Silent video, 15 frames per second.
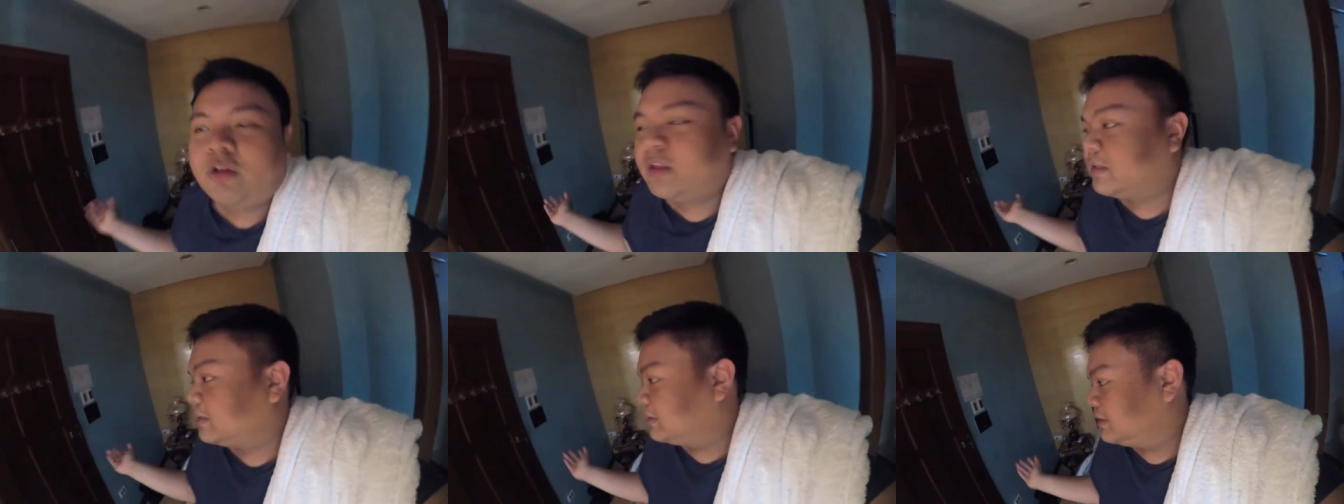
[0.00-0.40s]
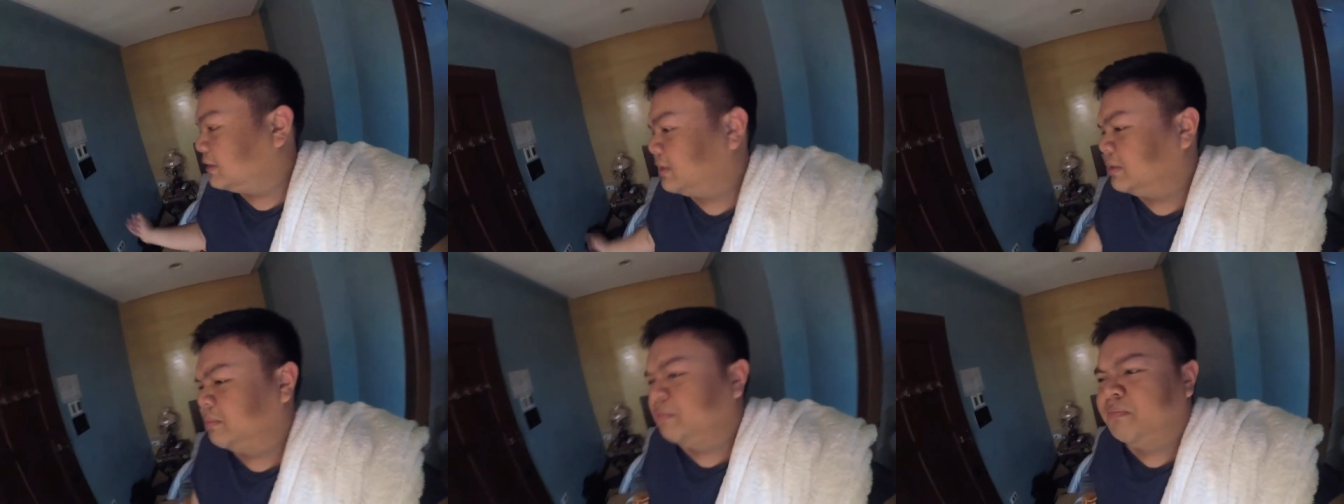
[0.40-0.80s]

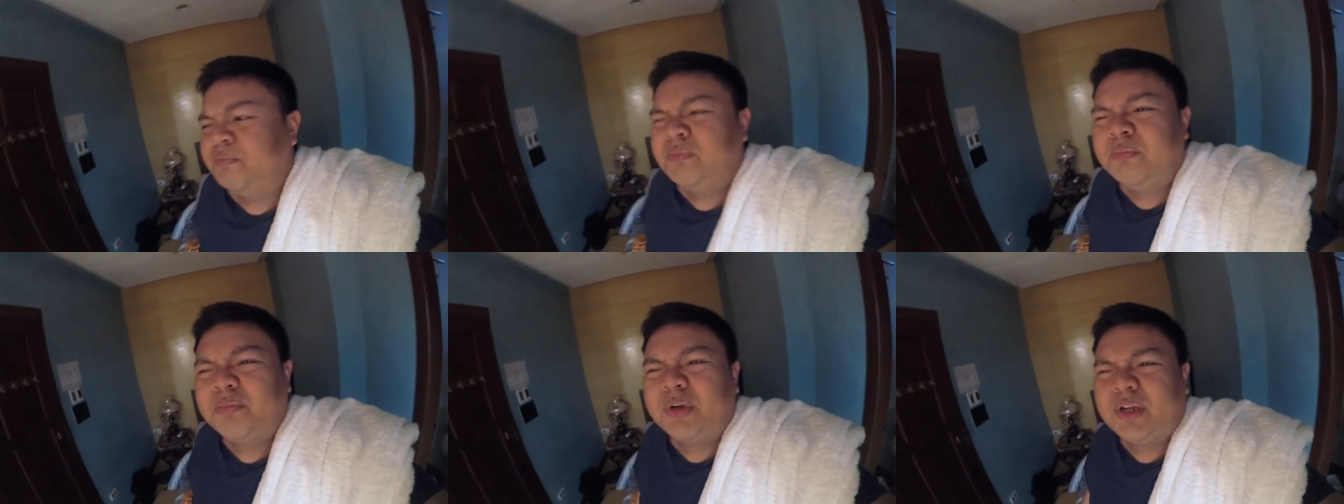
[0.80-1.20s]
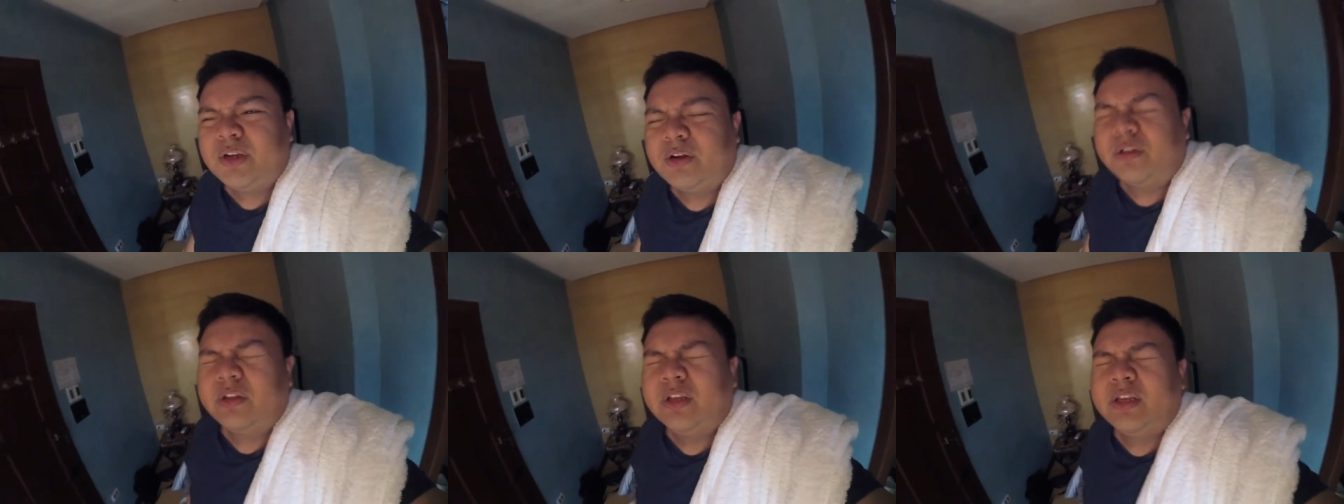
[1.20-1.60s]
It's pretty
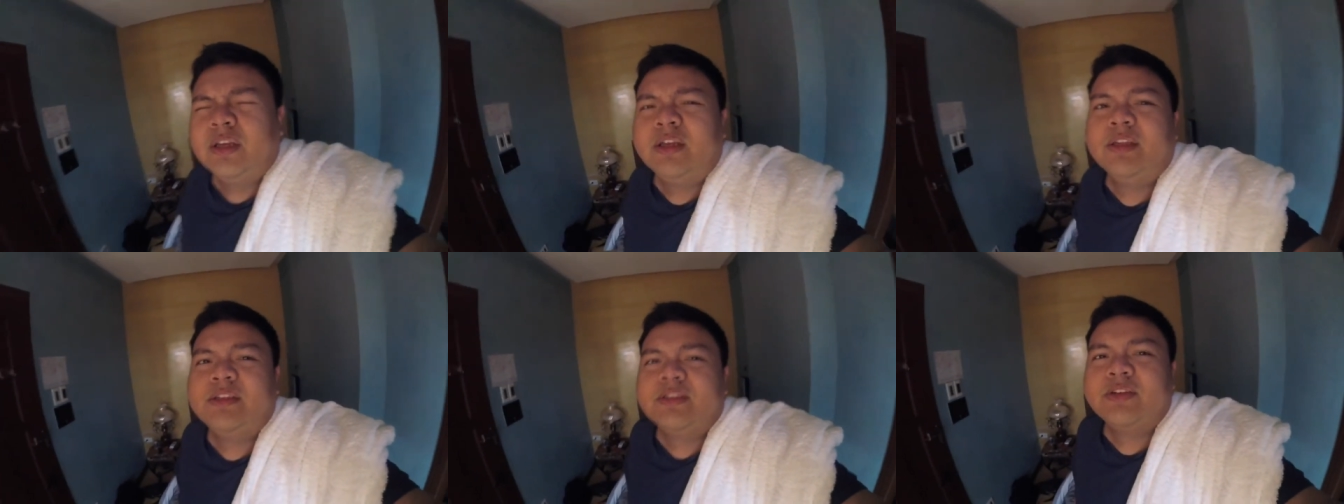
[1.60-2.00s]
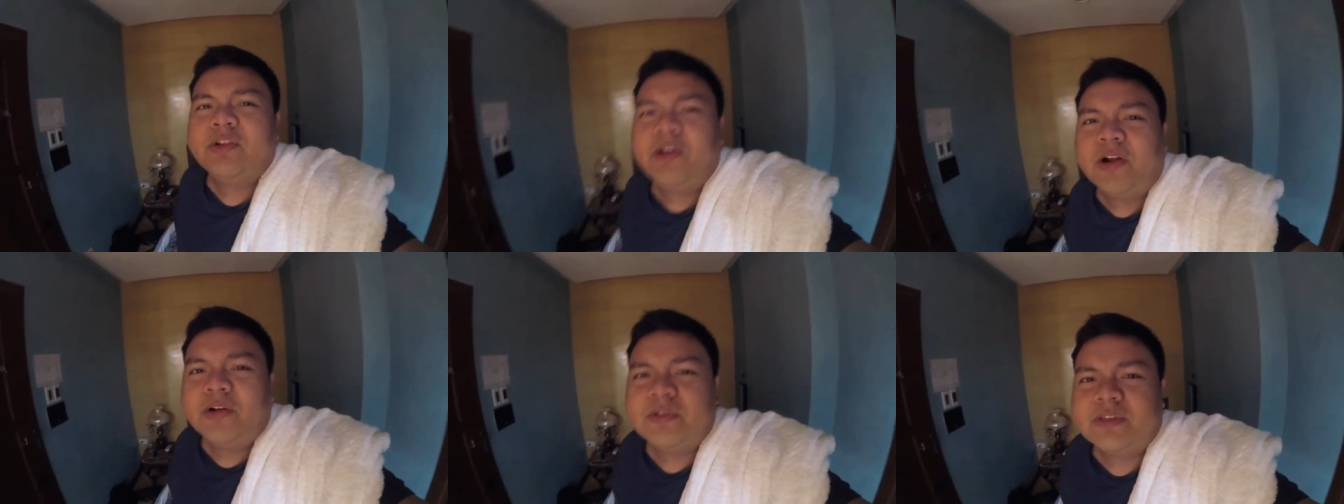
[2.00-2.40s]
early. It's
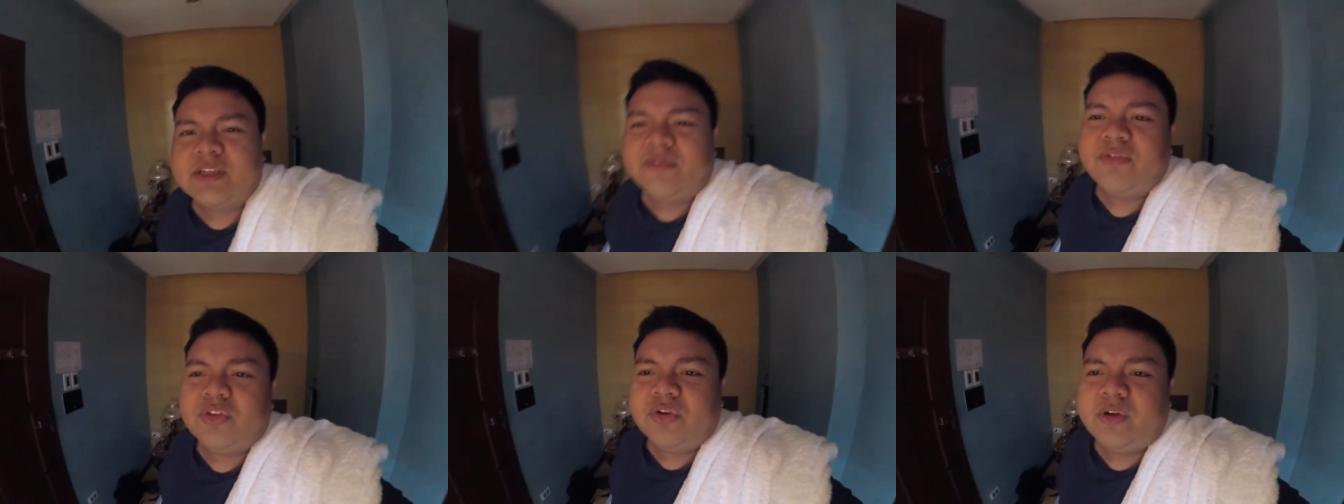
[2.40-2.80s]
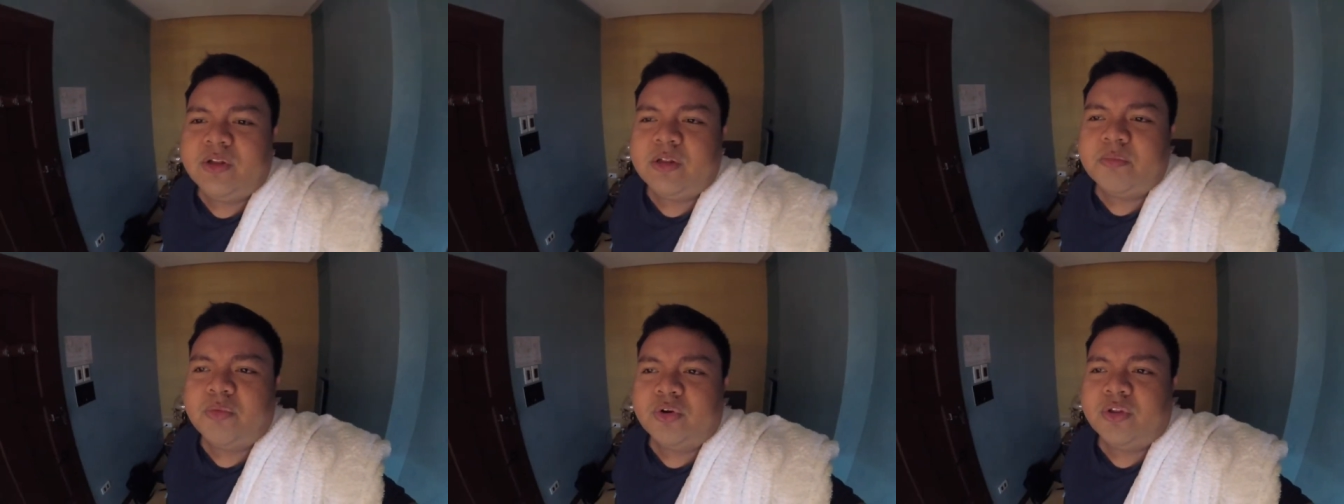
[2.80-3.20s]
around seven thirty in
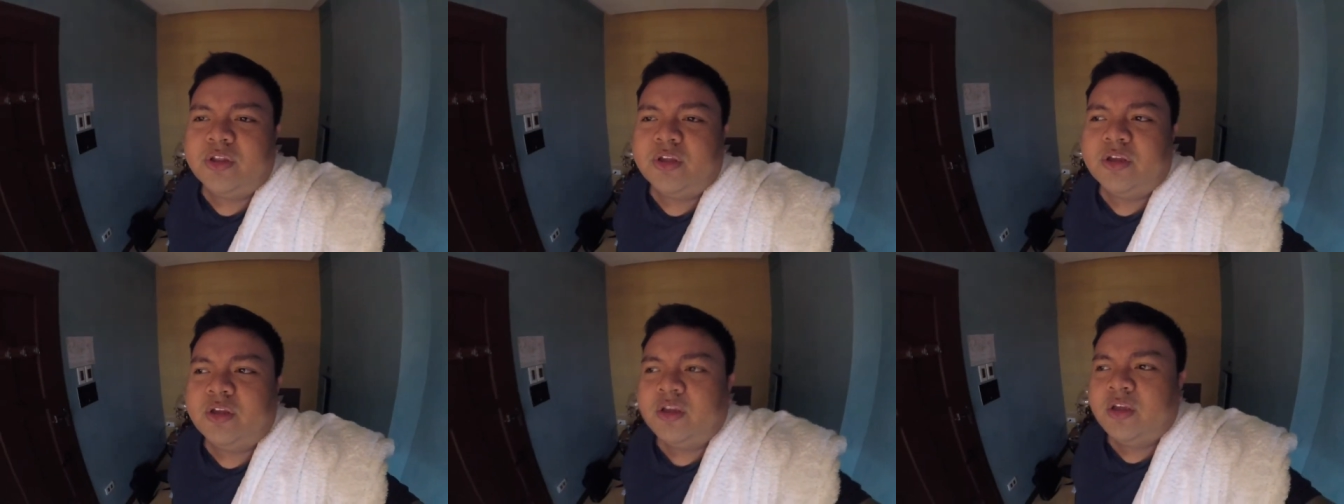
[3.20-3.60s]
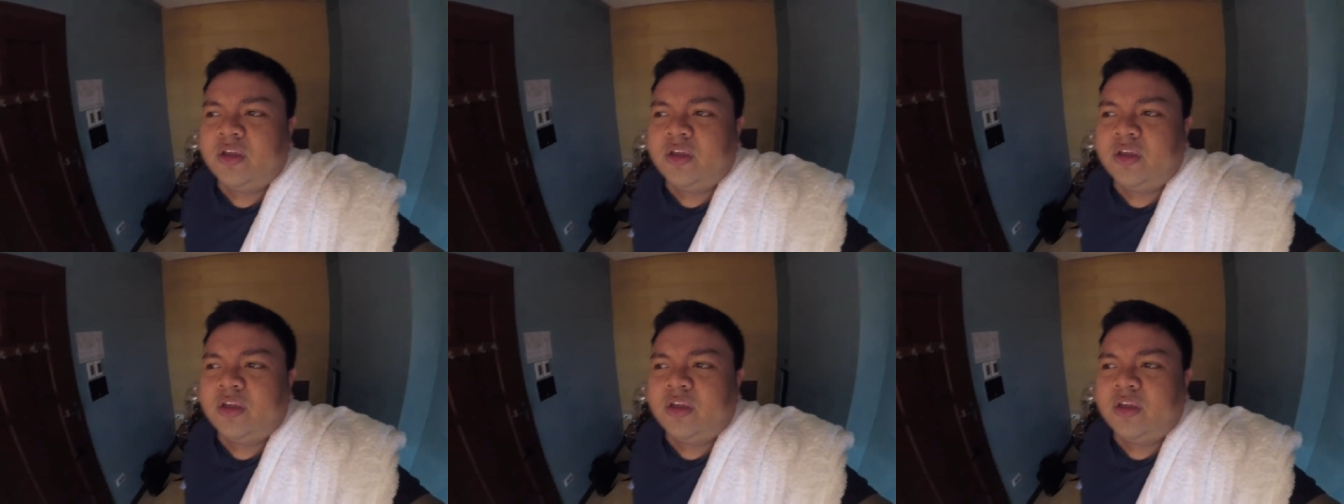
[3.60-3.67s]
the morning,